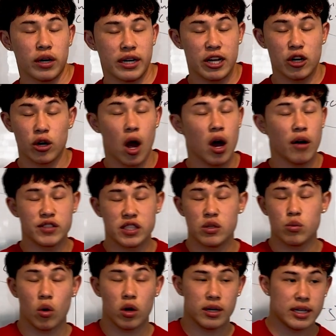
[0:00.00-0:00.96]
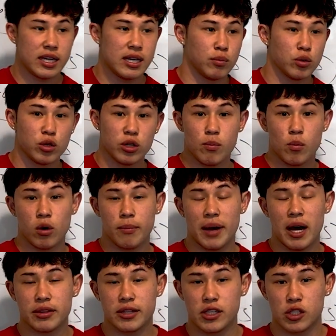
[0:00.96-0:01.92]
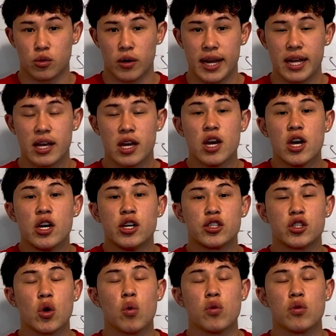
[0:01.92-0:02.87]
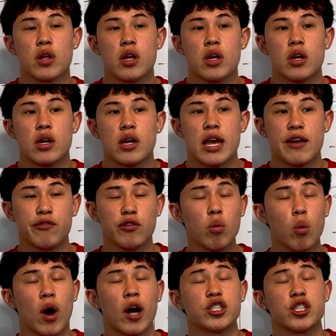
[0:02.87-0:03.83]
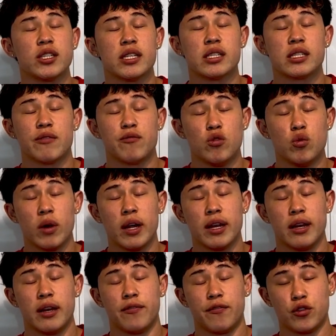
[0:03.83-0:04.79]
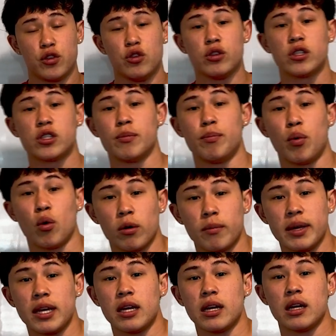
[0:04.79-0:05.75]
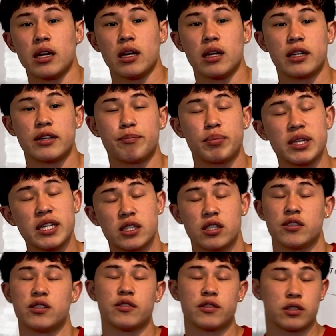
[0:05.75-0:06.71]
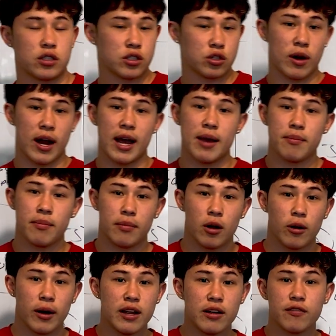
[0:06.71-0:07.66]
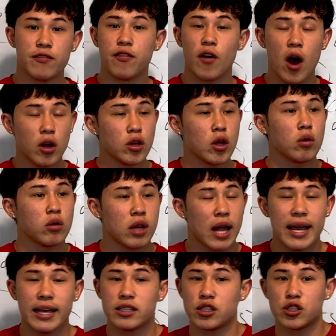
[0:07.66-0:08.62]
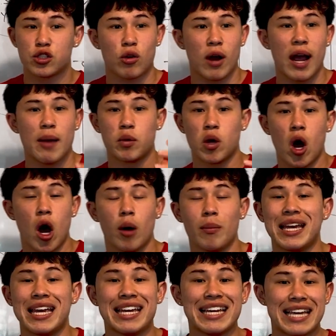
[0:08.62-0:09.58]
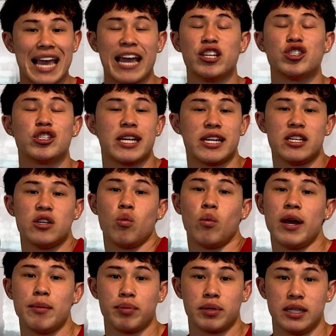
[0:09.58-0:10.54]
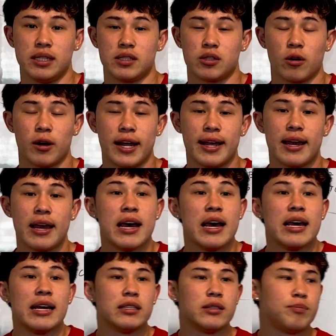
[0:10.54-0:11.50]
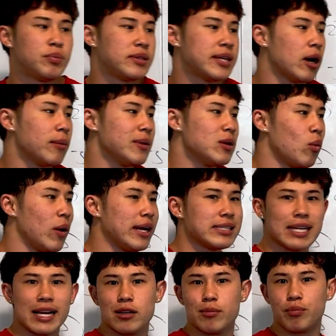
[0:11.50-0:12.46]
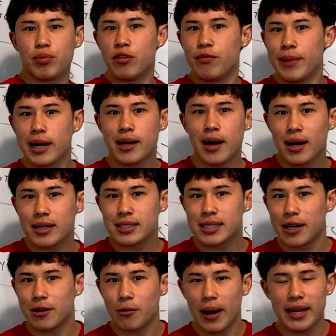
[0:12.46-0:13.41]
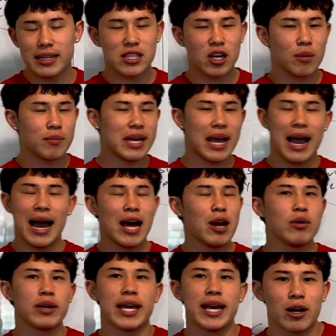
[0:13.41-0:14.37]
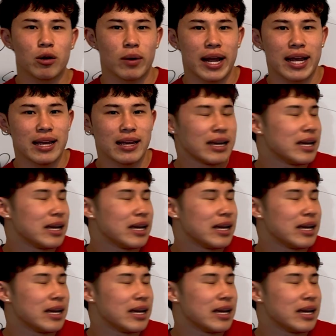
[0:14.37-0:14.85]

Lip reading: to hear, obviously want to keep learning more about this, right? So if you're watching this, and for you to support me, please subscribe, all right? Follow, like, subscribe, comment, engage in any way, please, all right? Tell me ways I can improve my content, right? Tell me, I don't care, right?